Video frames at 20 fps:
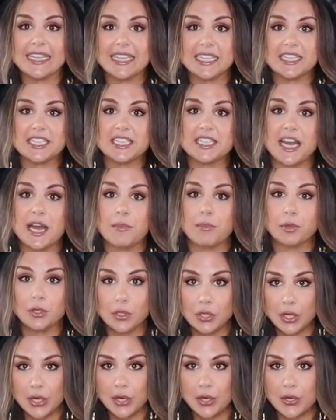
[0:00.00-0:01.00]
linked down
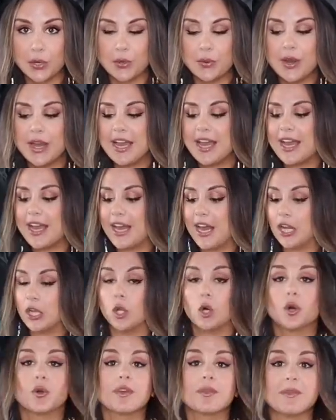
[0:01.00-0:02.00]
below
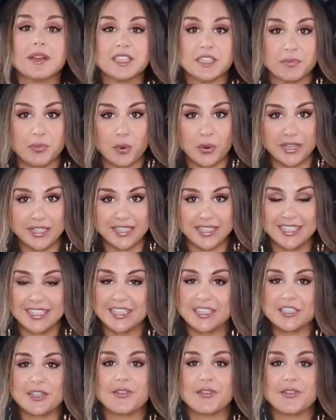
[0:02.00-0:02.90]
along with my support link.